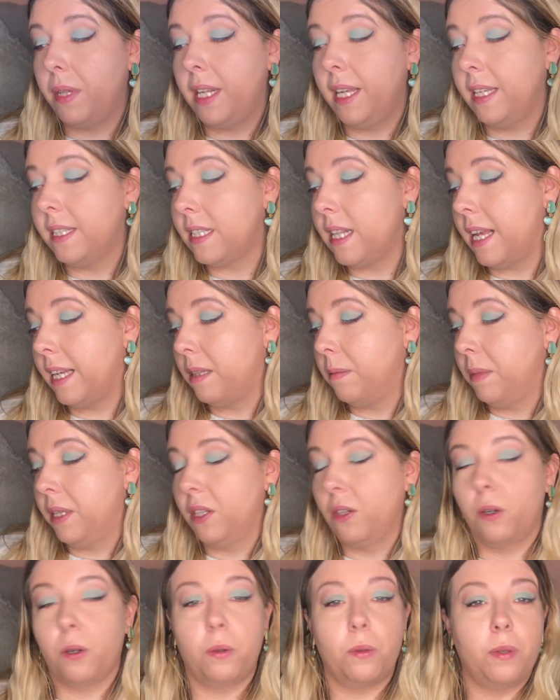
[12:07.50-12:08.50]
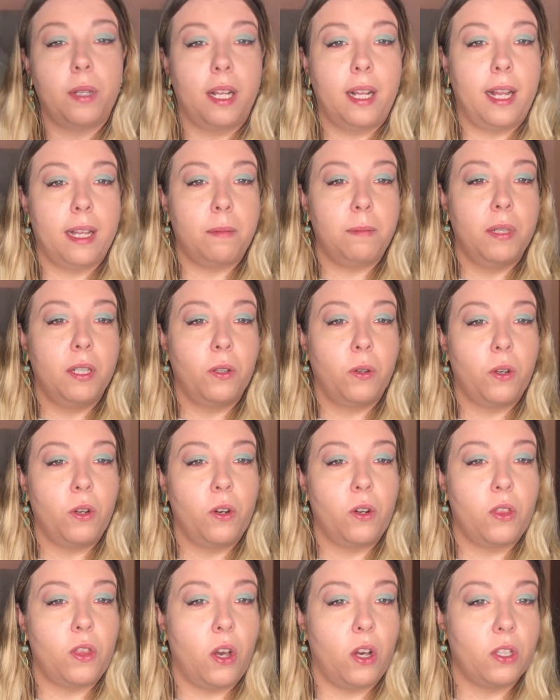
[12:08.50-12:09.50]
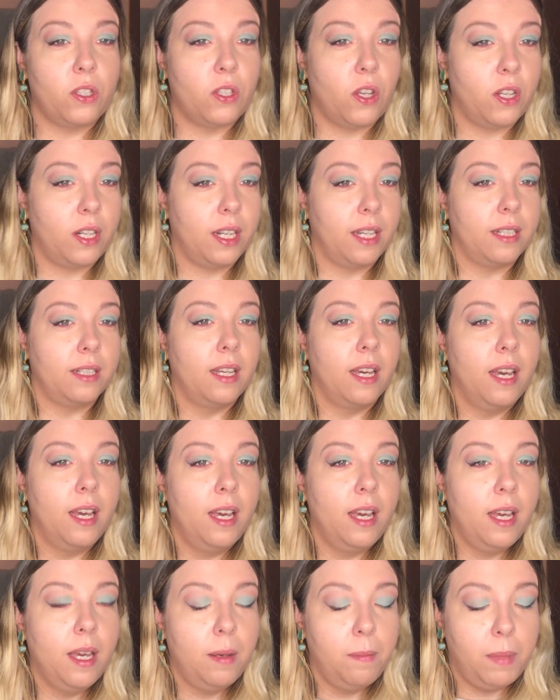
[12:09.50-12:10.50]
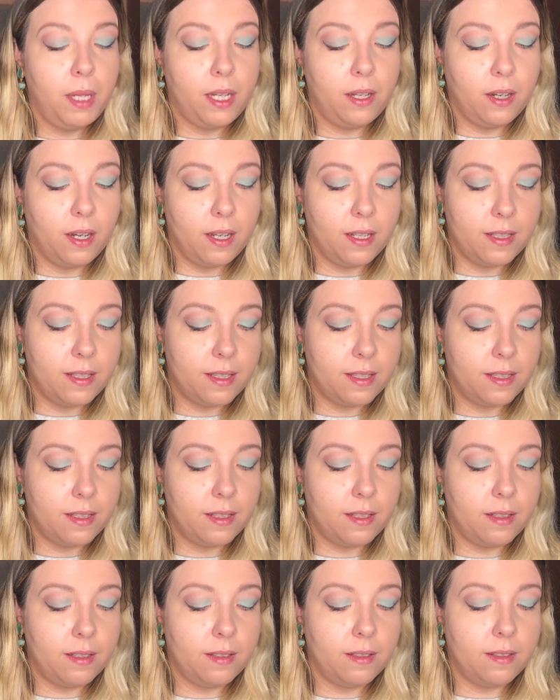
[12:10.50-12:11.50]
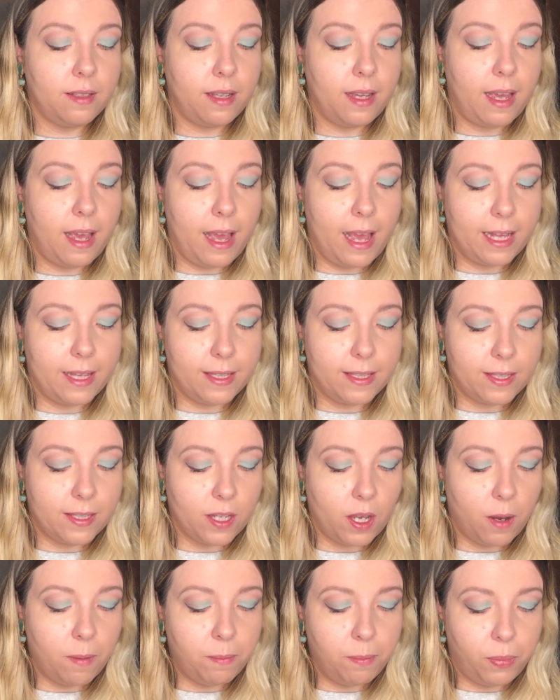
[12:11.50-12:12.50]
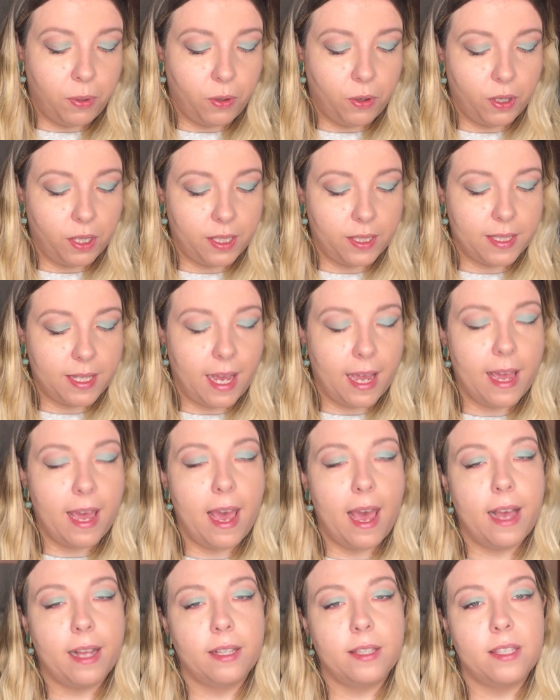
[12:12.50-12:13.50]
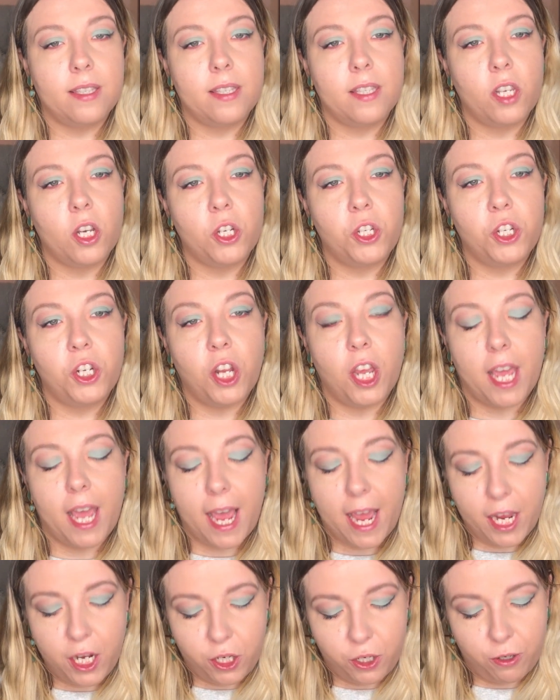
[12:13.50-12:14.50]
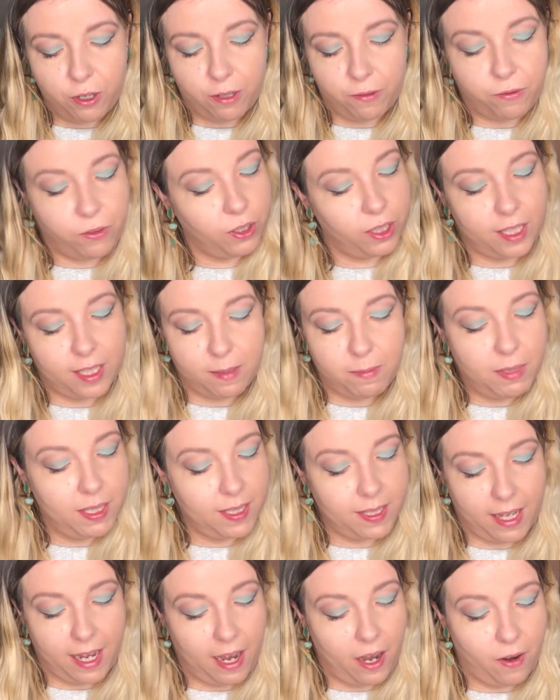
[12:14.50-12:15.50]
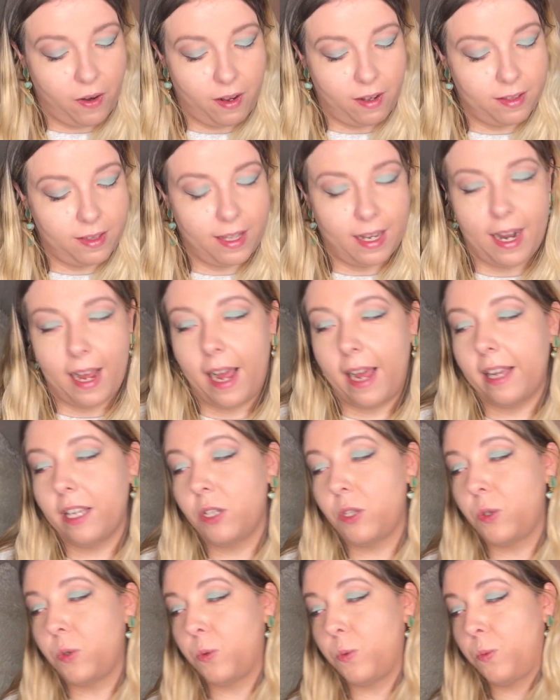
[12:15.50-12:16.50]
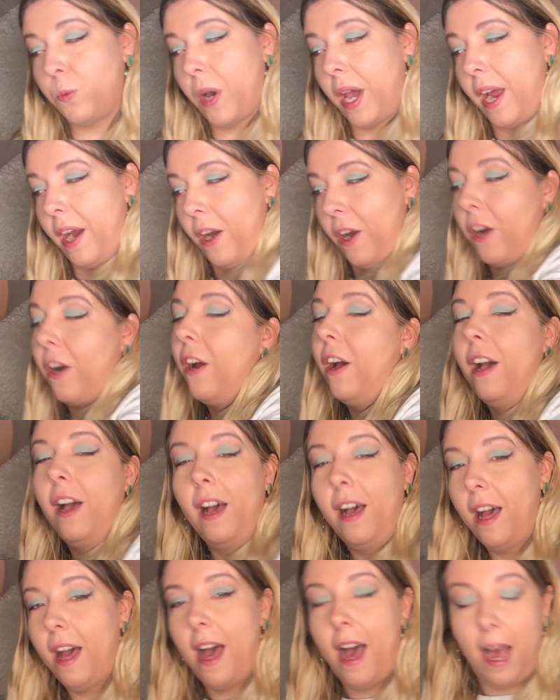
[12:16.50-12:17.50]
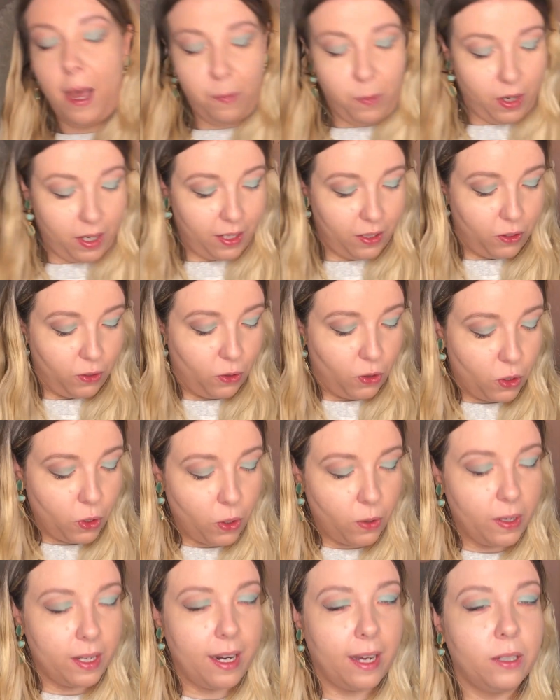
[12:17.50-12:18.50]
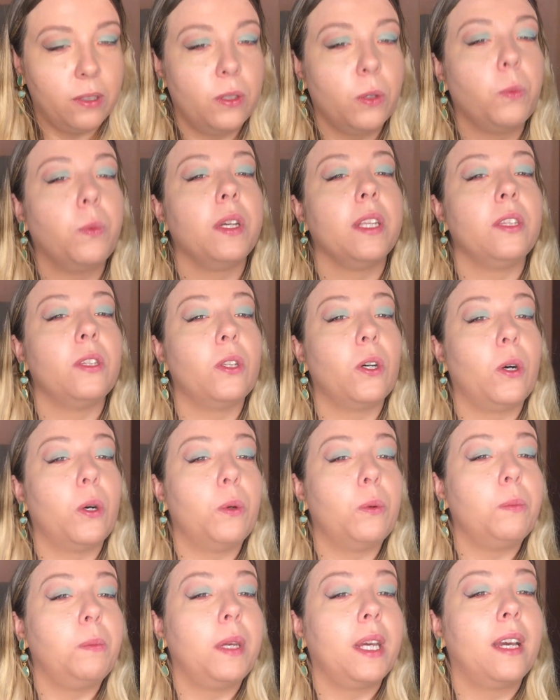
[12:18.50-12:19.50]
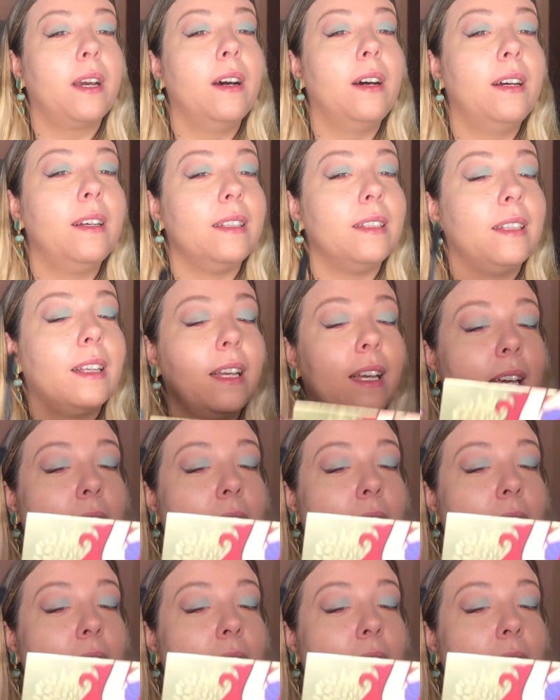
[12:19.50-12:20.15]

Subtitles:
please let me know and let me know your thoughts on it, because at some points I had such a hatred for this mascara that I swear I wanted to throw it out the window, because